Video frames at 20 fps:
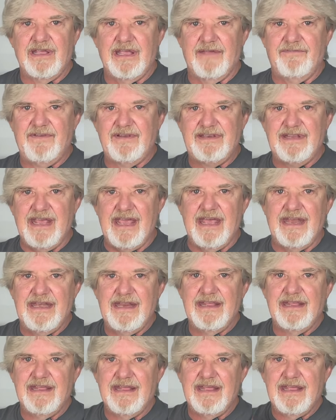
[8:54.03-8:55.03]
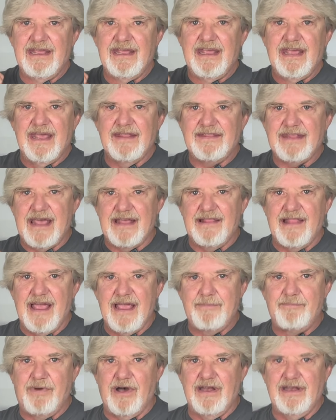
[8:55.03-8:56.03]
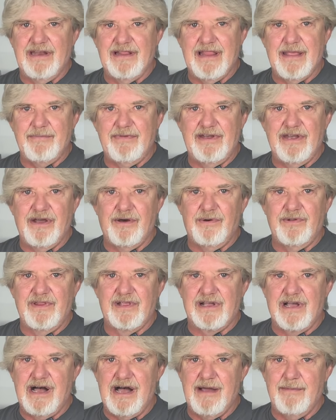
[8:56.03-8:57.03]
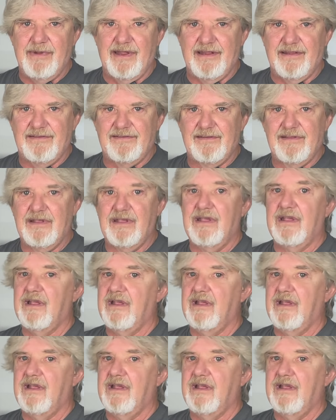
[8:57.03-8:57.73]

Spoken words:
If you did, hit that like button and let me know in the comments.